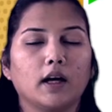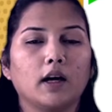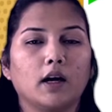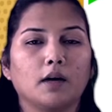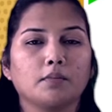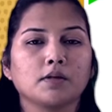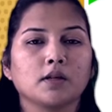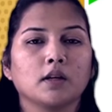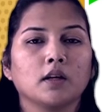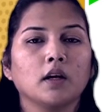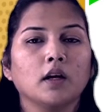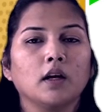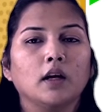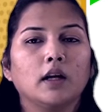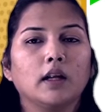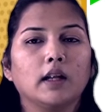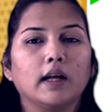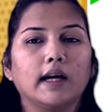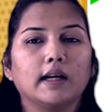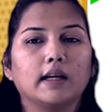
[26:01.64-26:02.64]
erupts,
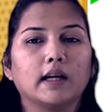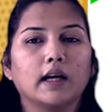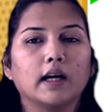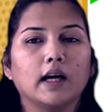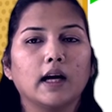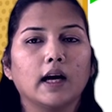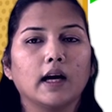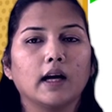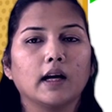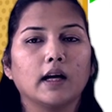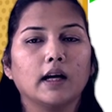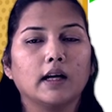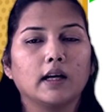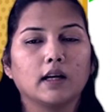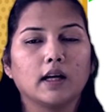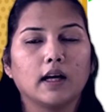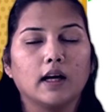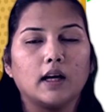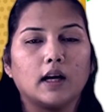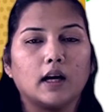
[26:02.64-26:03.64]
it
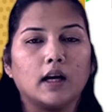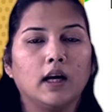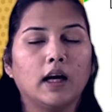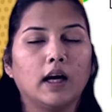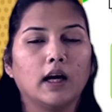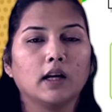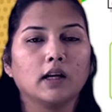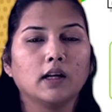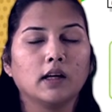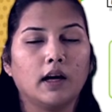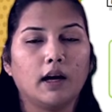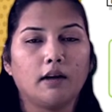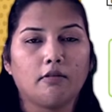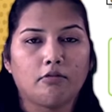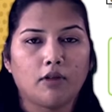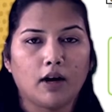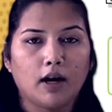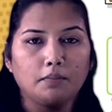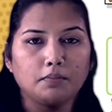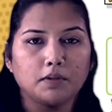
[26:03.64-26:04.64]
can again
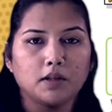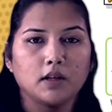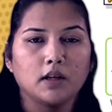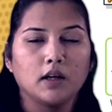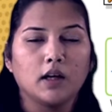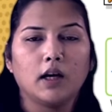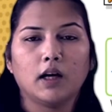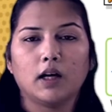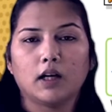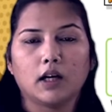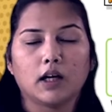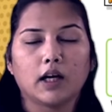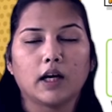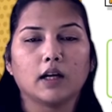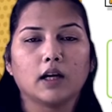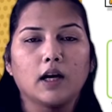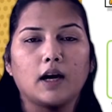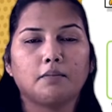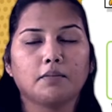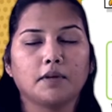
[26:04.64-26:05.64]
erupt. It
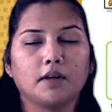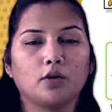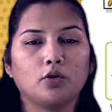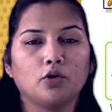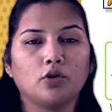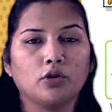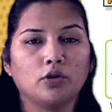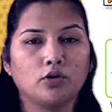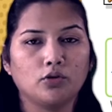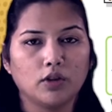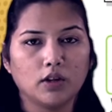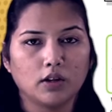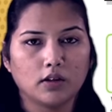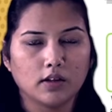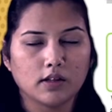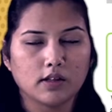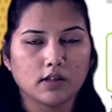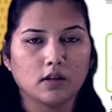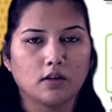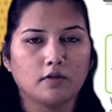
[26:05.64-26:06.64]
can come down onto the
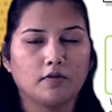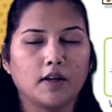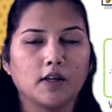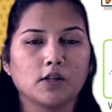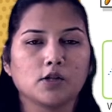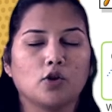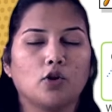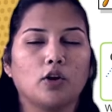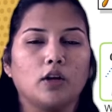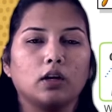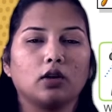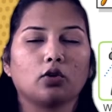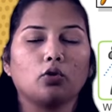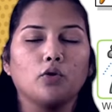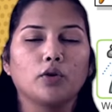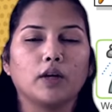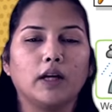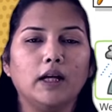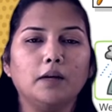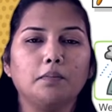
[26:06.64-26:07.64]
Earth's surface or
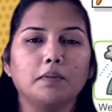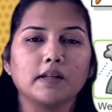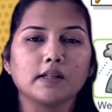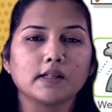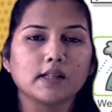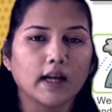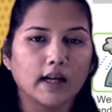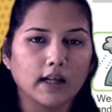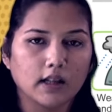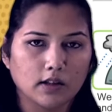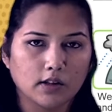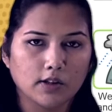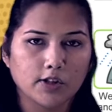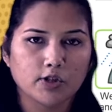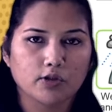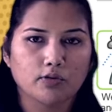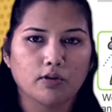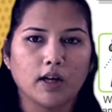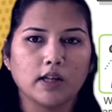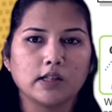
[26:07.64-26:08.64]
go deep inside the
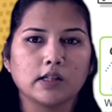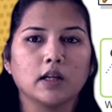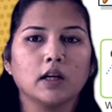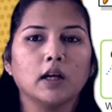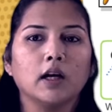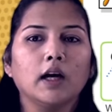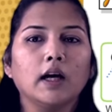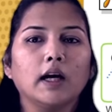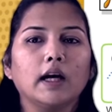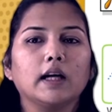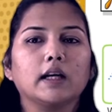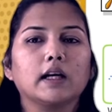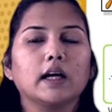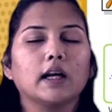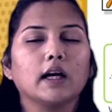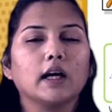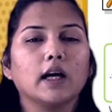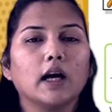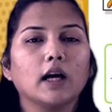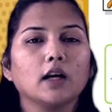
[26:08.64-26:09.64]
Earth's crust. It
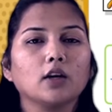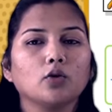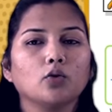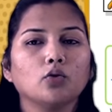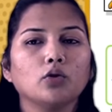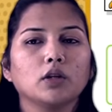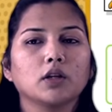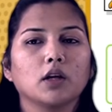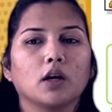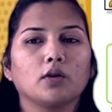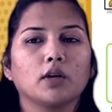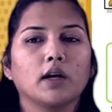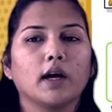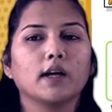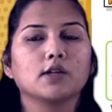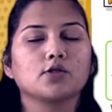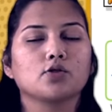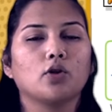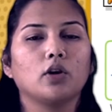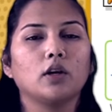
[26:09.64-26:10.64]
can again cool down
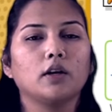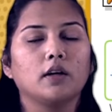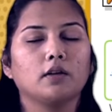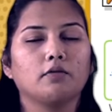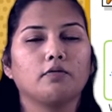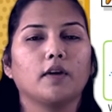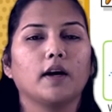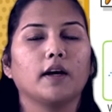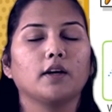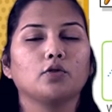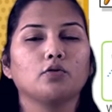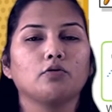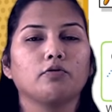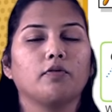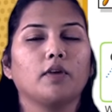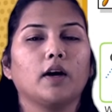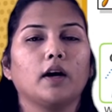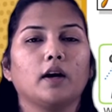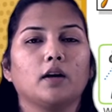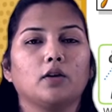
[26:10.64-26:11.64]
and solidify
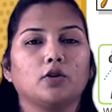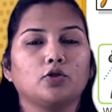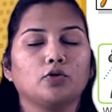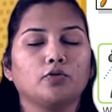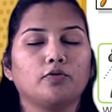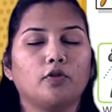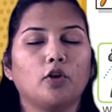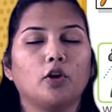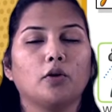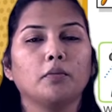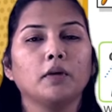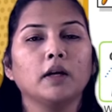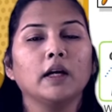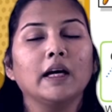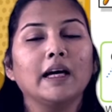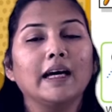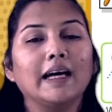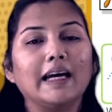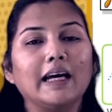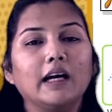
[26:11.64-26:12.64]
to form
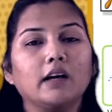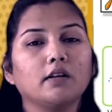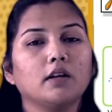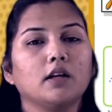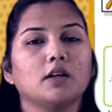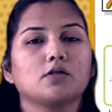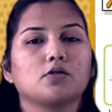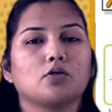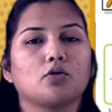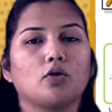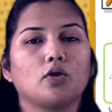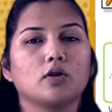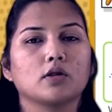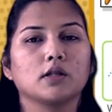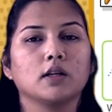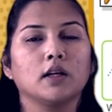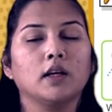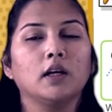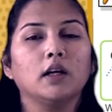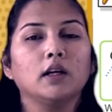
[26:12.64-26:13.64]
igneous rocks.
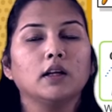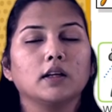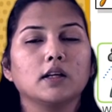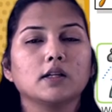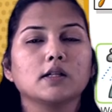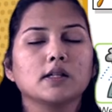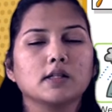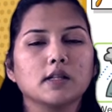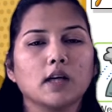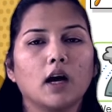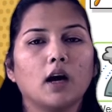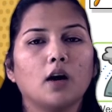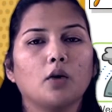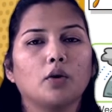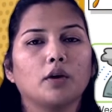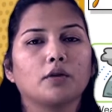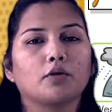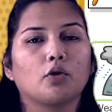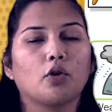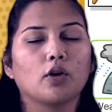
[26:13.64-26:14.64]
This is
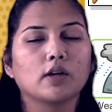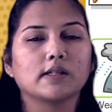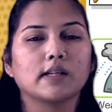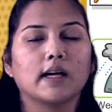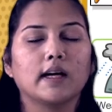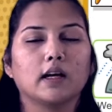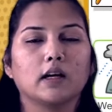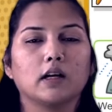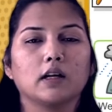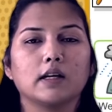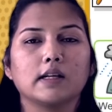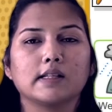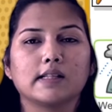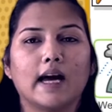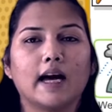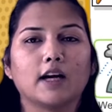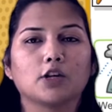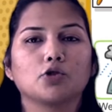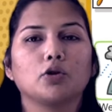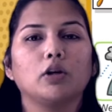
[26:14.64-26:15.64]
how a rock cycle is
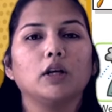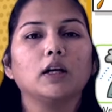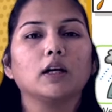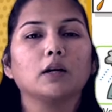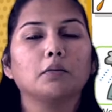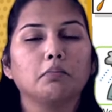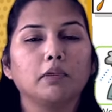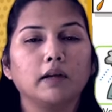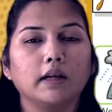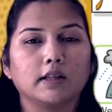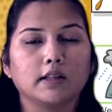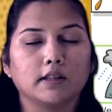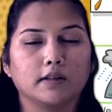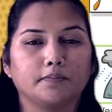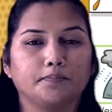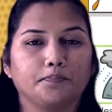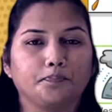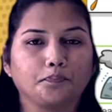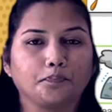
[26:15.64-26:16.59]
actually completed.